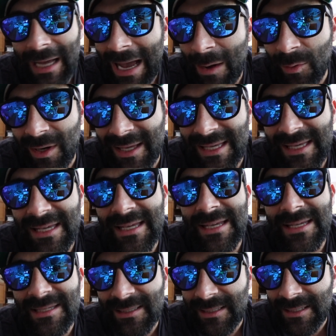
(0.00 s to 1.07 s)
I would have
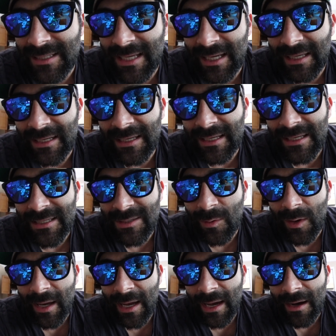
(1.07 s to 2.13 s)
easily taken an easy
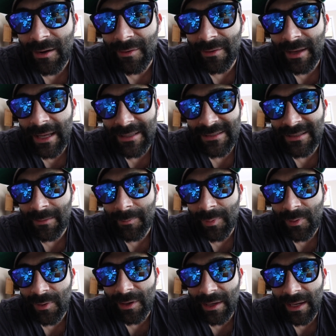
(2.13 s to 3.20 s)
way out at some
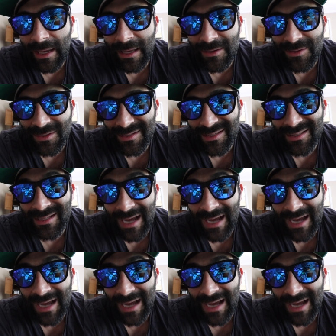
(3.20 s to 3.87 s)
point and just